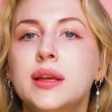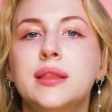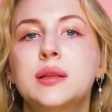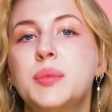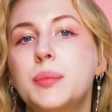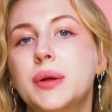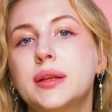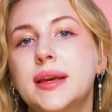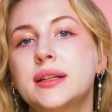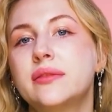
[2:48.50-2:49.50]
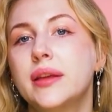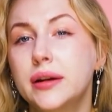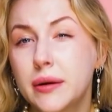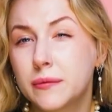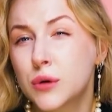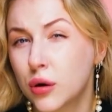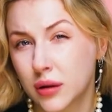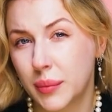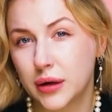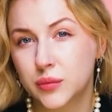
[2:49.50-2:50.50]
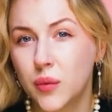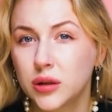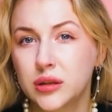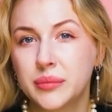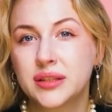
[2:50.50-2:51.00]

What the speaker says: thing that people get very wrong about volume